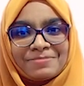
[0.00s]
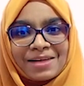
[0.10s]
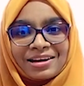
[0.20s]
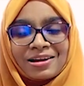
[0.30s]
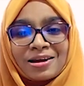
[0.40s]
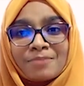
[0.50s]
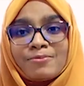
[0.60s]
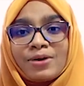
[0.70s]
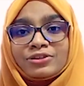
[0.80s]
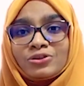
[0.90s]
back.
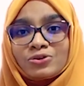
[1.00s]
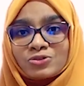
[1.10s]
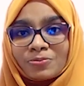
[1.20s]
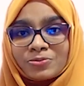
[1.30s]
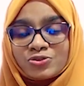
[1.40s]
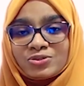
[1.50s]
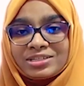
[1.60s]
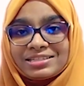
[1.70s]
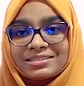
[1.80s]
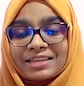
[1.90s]
But those
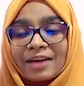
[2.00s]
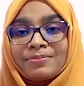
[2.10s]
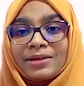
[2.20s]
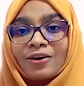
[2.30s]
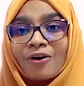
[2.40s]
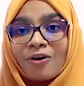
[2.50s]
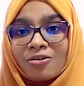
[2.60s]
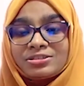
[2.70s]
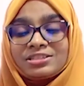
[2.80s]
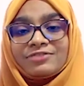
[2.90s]
opportunities can make
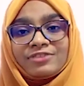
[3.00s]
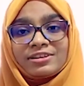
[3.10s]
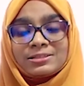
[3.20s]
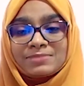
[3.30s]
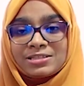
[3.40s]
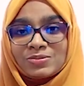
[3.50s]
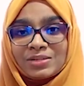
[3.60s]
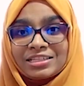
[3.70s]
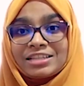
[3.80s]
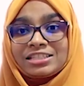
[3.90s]
all the difference
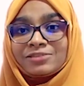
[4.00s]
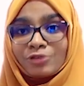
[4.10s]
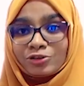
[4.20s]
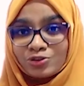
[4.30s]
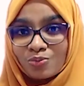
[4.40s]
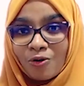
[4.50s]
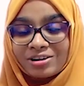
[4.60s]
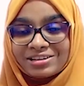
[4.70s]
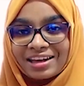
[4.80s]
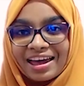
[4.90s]
between getting what you
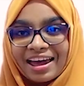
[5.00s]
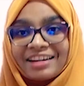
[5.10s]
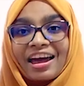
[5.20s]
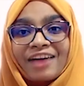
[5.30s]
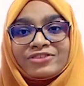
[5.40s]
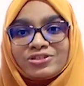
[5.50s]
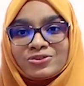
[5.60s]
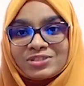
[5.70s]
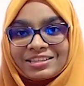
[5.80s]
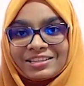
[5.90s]
want and having to
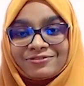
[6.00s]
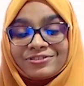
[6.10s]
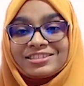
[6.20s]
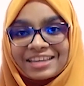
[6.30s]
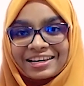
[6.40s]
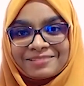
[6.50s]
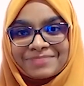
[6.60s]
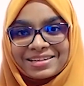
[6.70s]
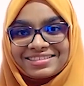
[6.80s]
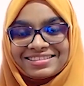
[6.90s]
settle for the second
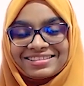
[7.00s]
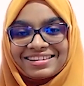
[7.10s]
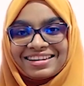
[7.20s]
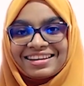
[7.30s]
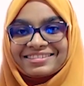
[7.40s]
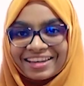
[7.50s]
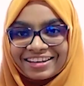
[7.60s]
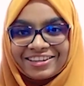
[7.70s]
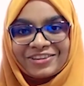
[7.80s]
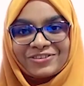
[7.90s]
best.
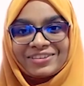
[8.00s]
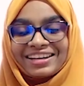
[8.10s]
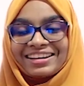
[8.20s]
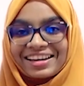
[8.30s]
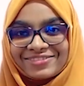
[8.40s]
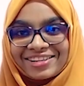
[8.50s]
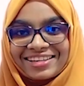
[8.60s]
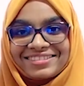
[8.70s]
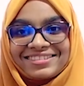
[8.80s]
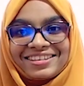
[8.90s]
Thank you and have a
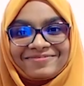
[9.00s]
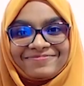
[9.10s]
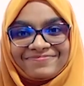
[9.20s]
nice day.